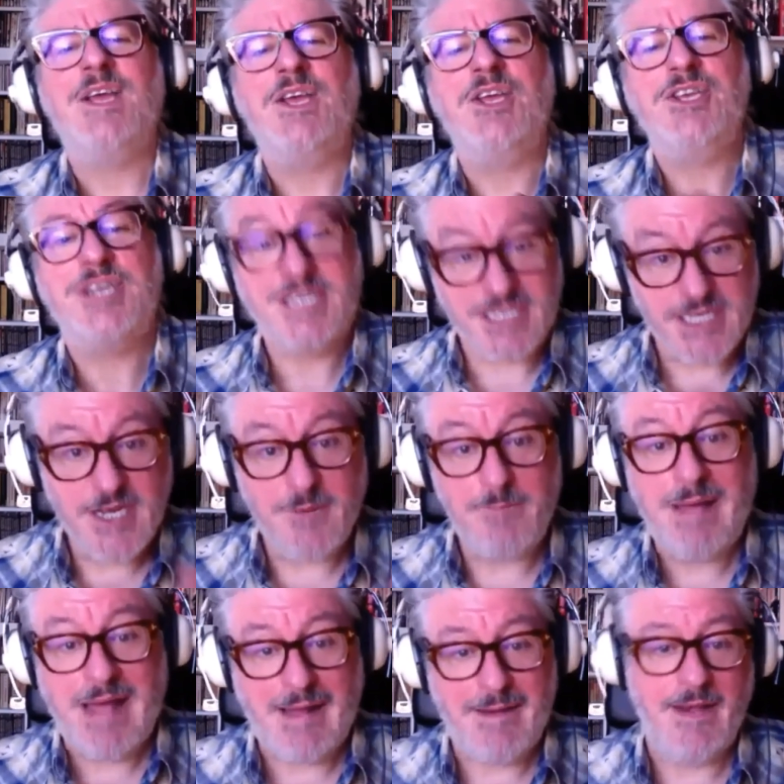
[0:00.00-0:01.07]
You see a
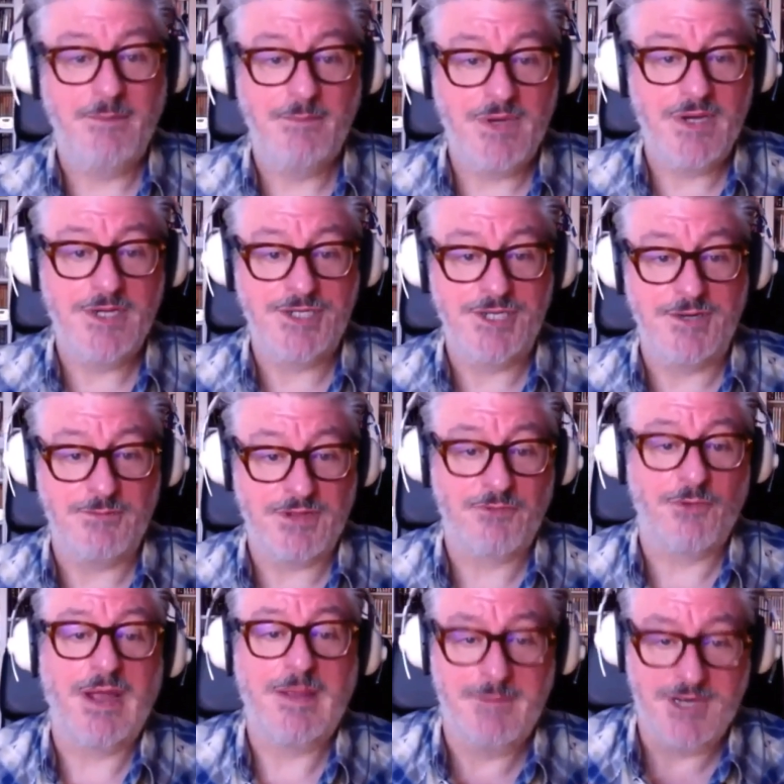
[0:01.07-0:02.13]
pattern emerging with
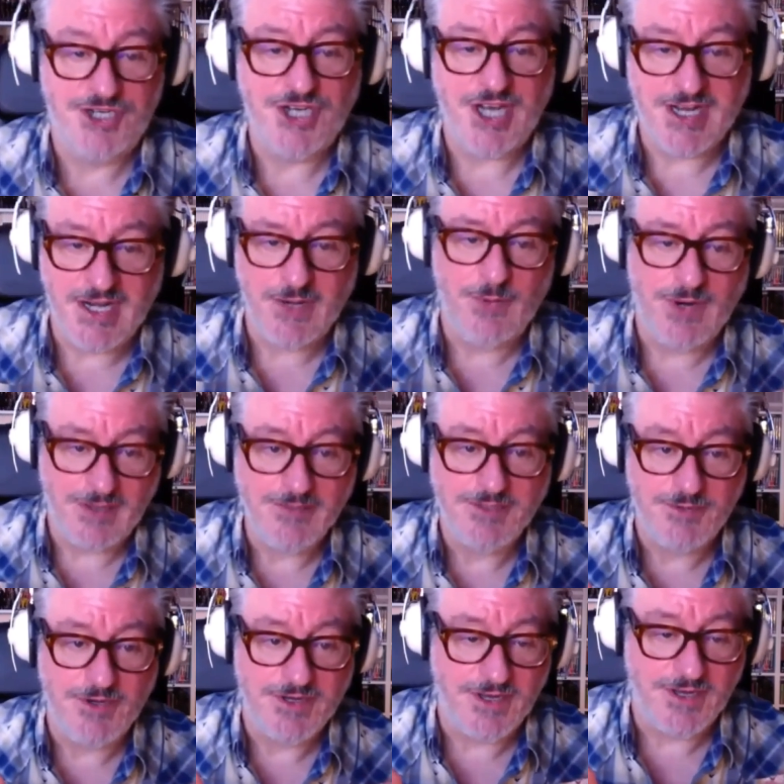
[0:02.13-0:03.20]
Raymond Chandler when he was
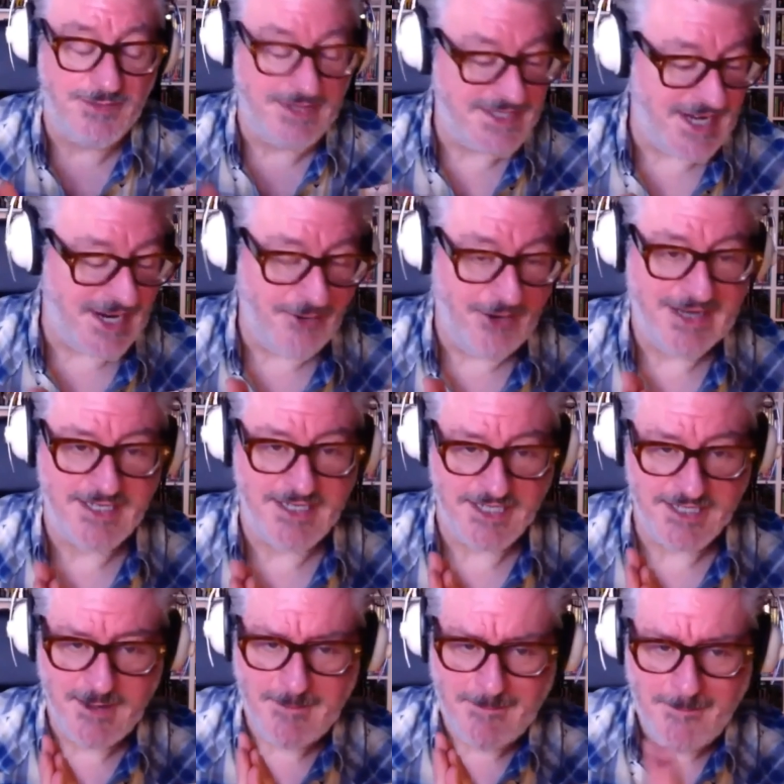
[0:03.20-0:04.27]
working with directors.